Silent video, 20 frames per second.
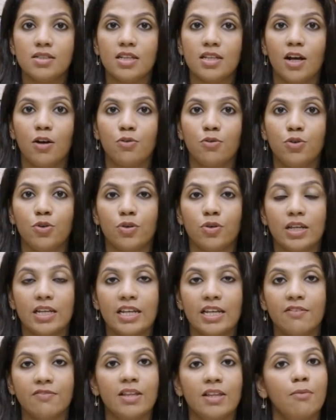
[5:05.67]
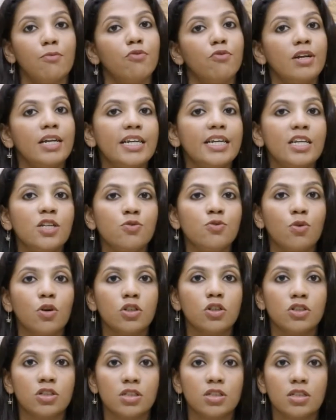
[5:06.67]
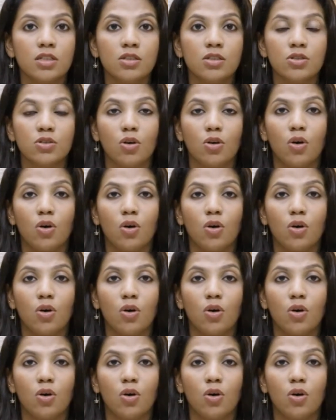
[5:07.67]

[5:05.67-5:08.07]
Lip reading: Now you can give them vintage watches